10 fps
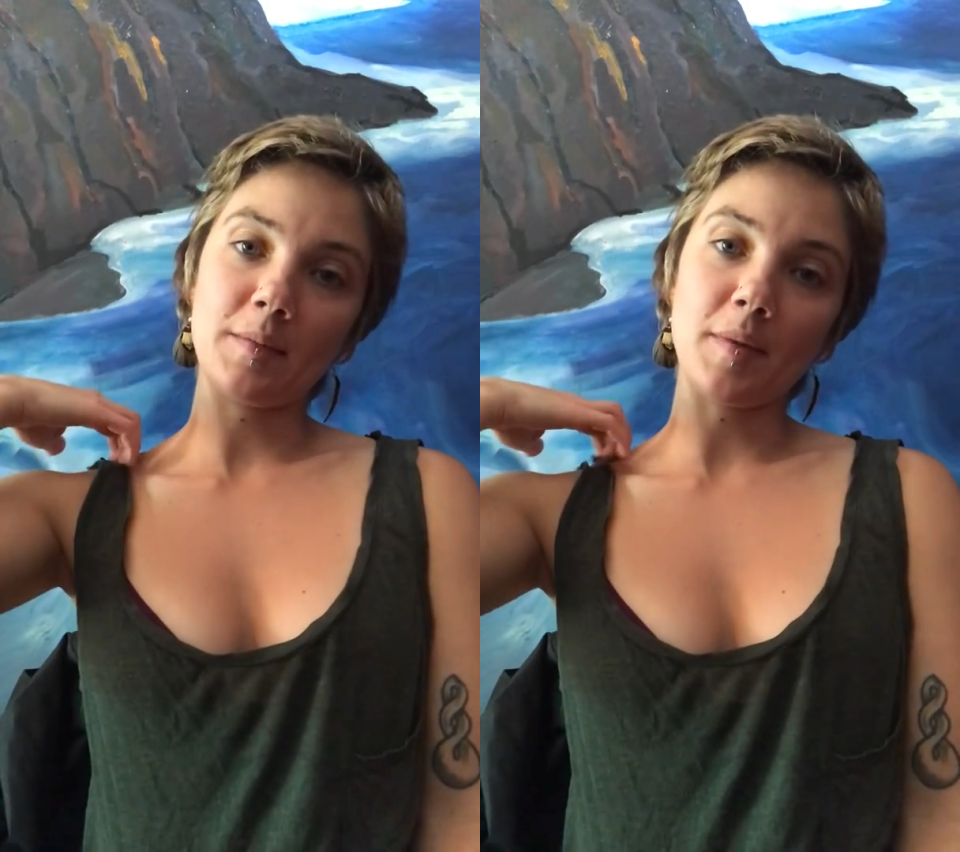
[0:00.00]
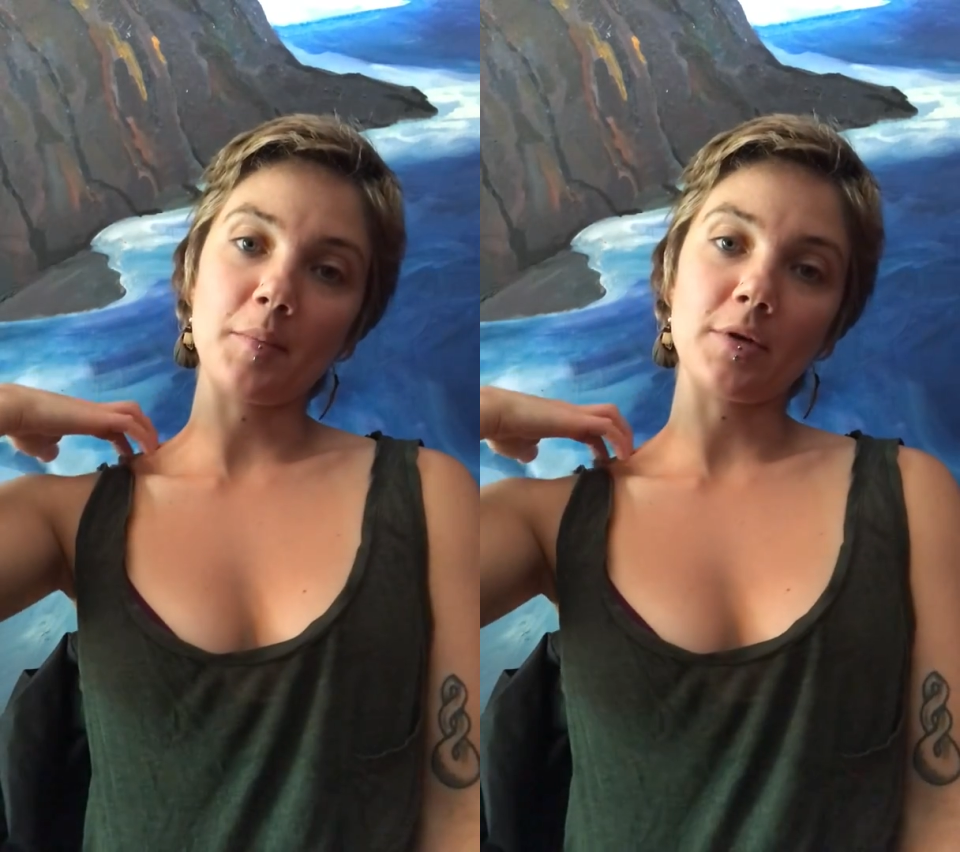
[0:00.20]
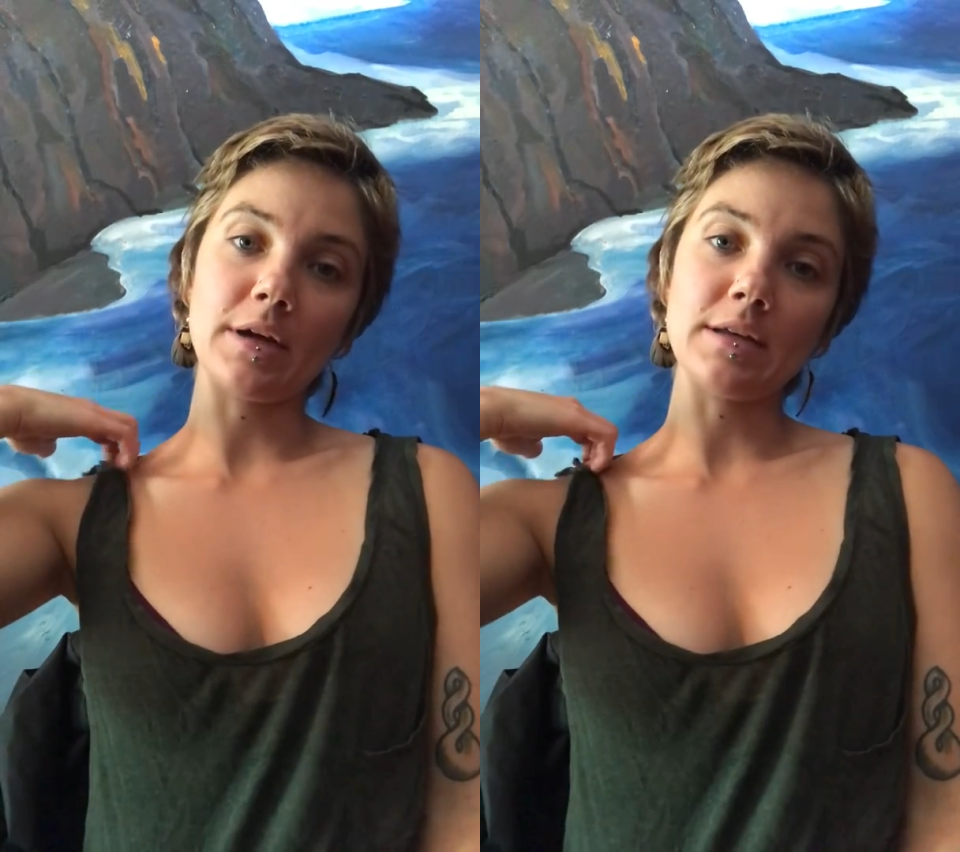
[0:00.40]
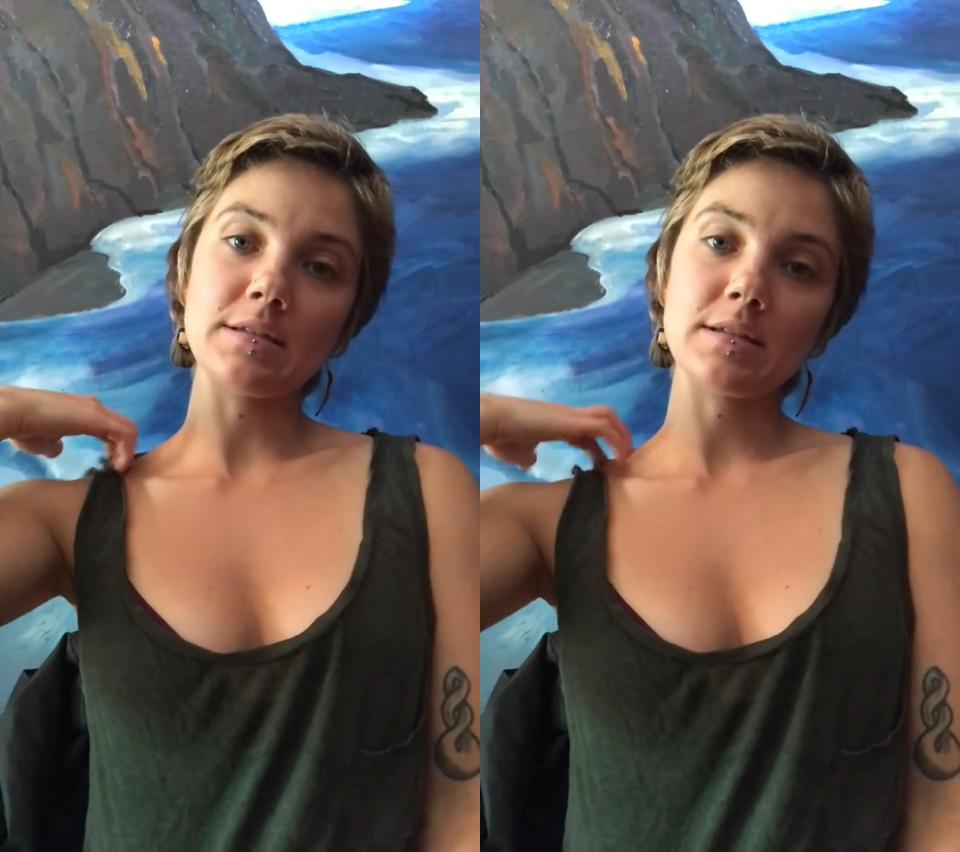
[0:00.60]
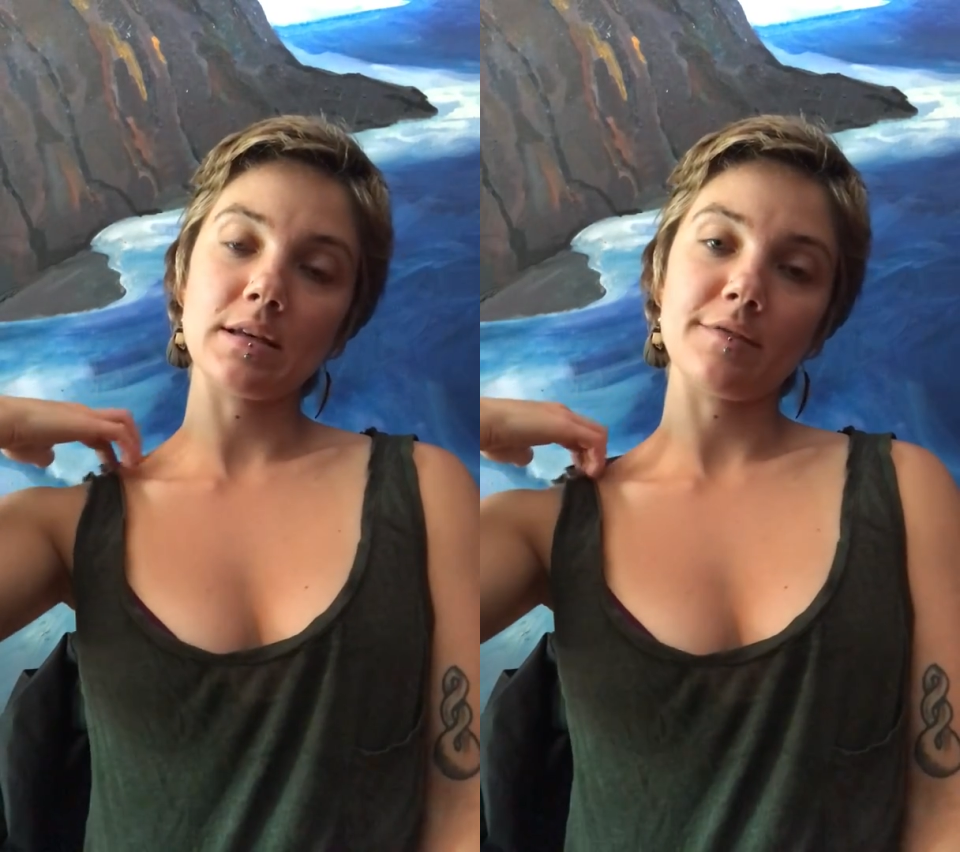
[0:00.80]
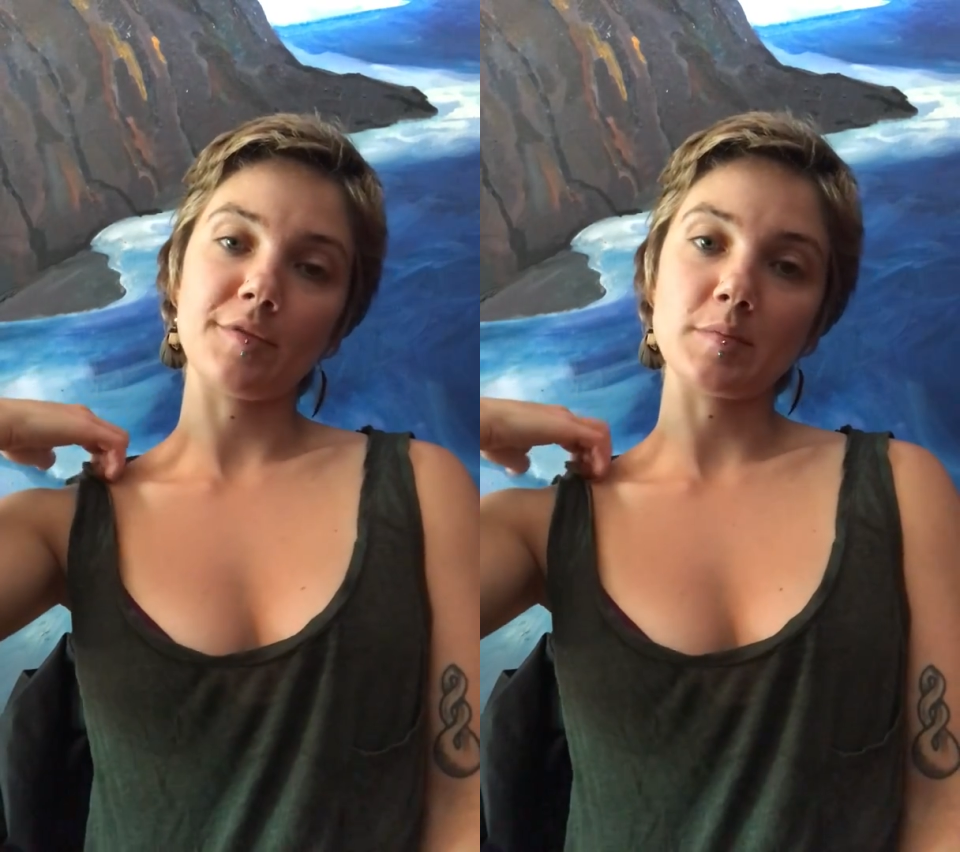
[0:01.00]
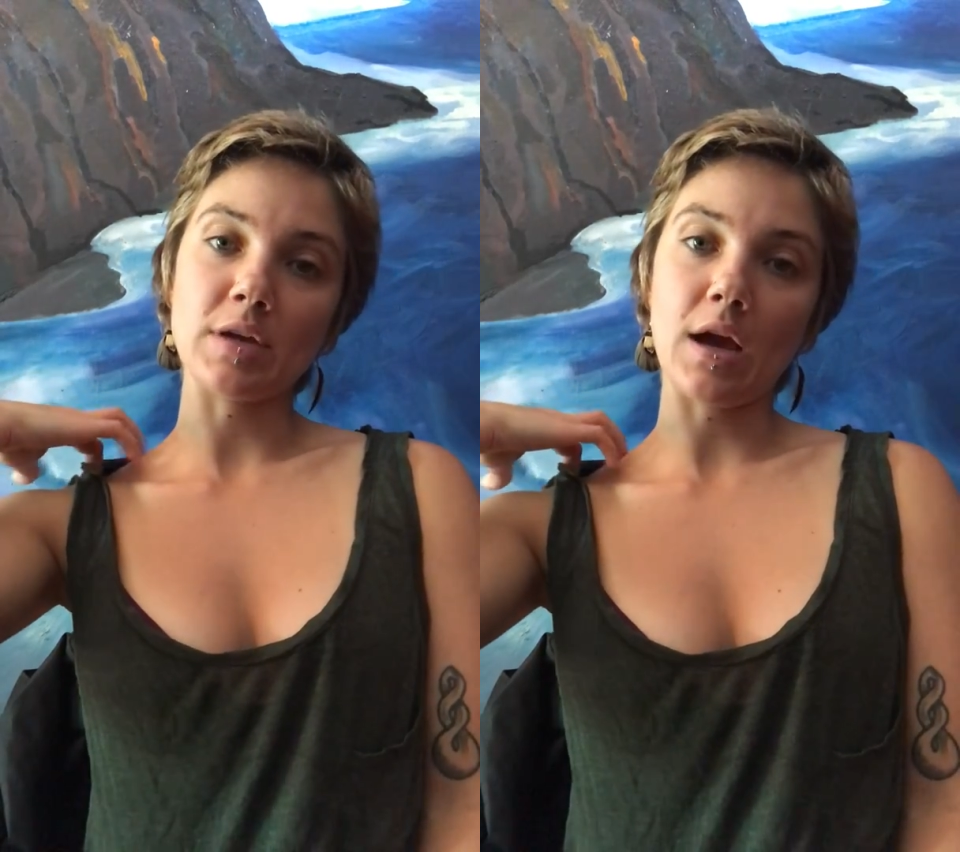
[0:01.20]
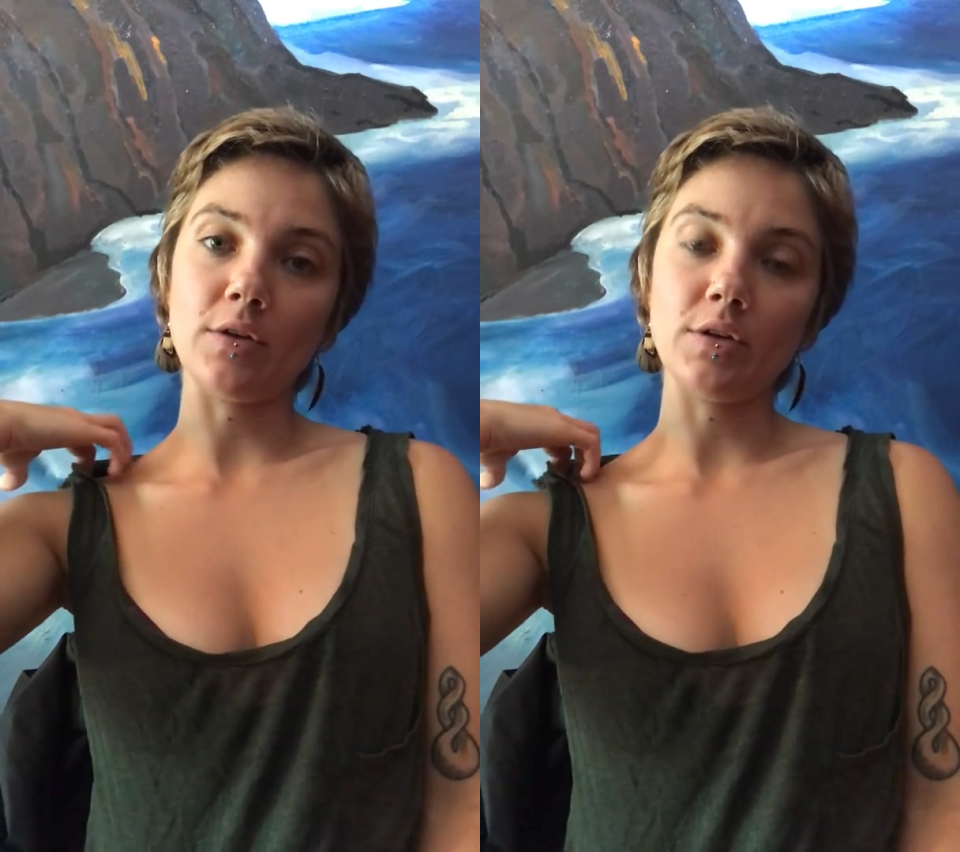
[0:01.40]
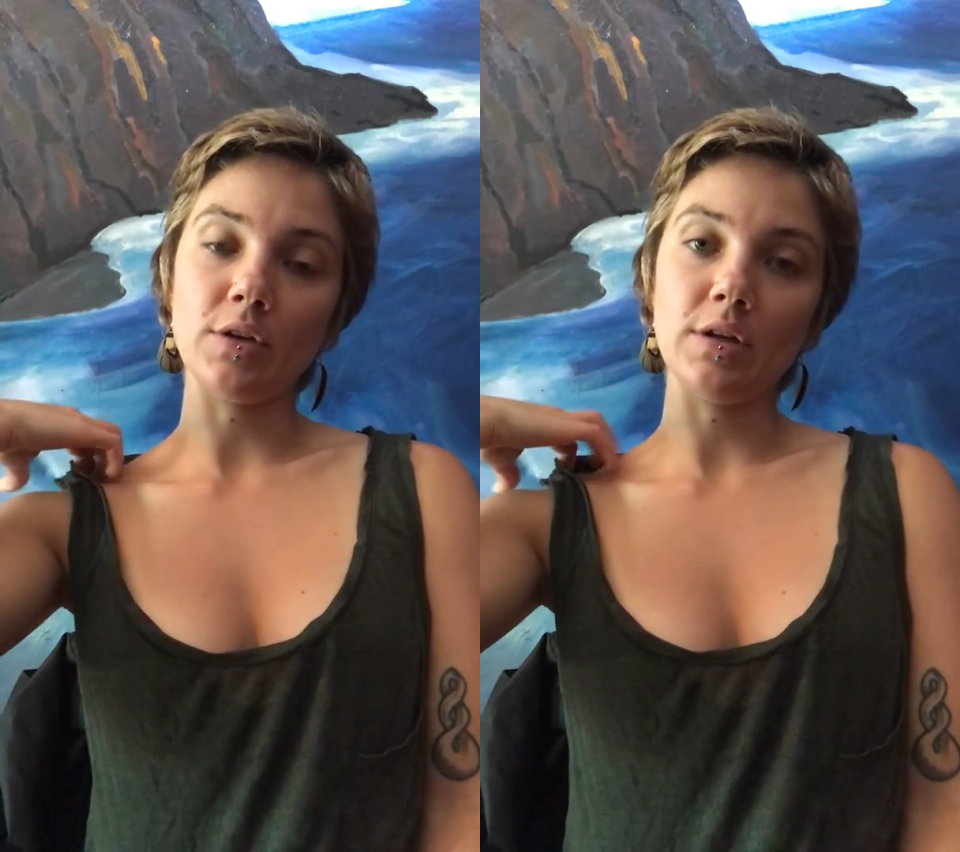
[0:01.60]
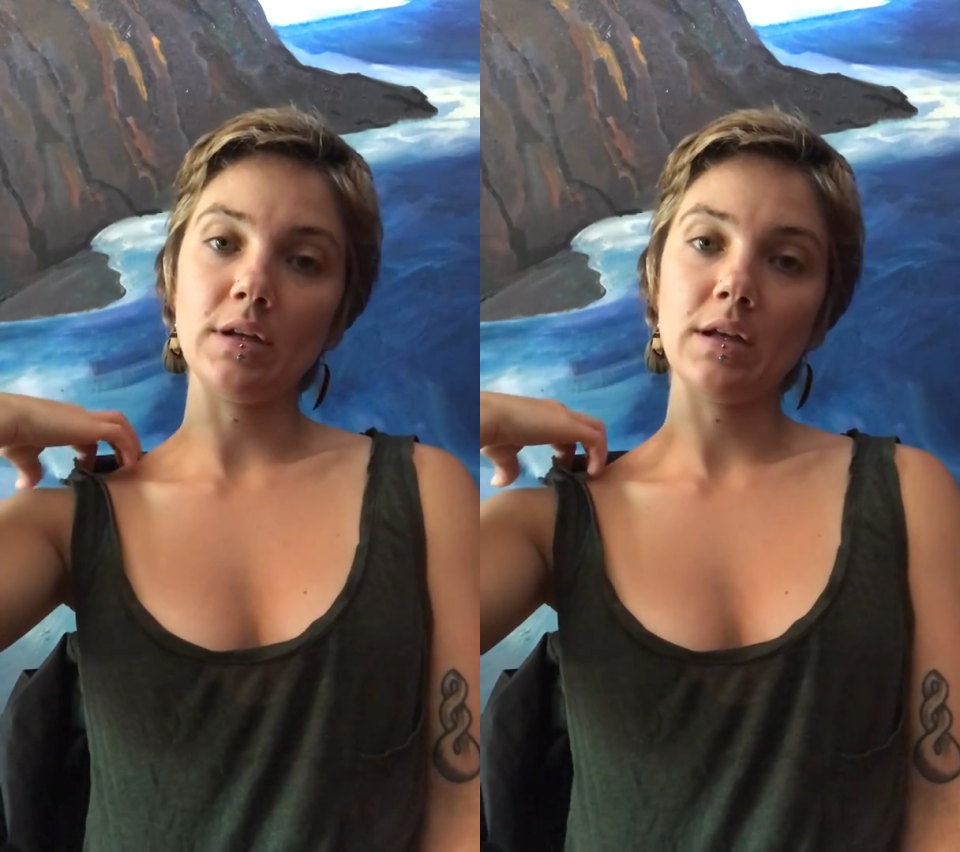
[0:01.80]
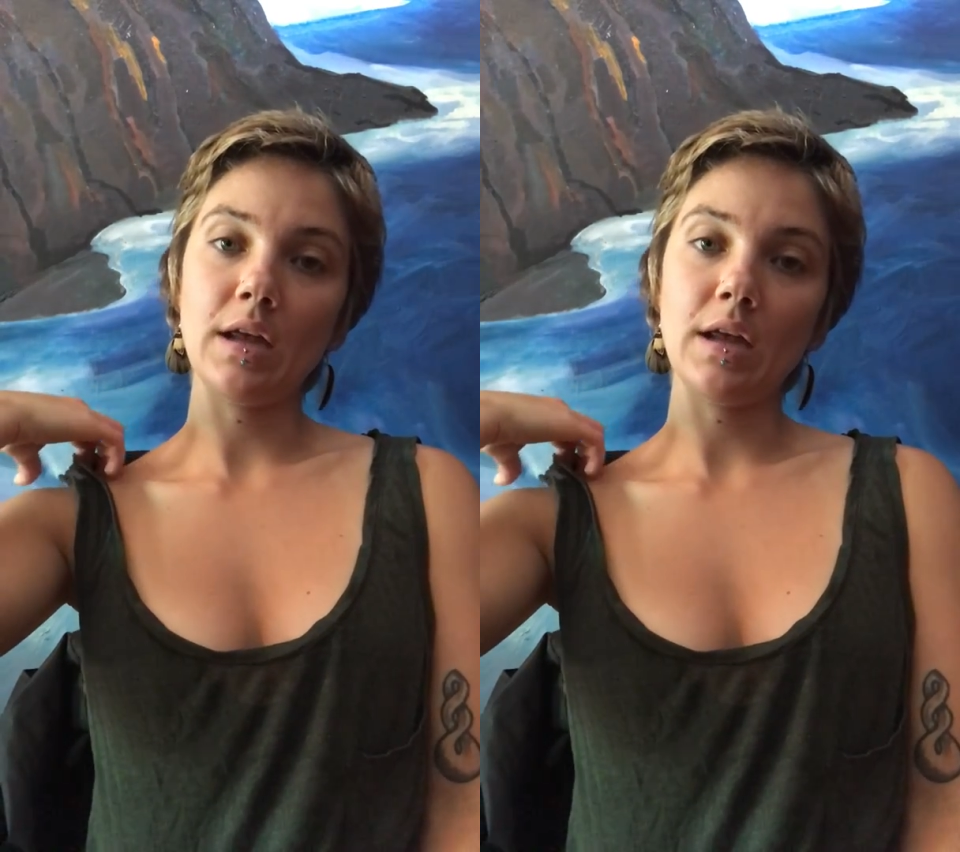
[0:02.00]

memories from childhood.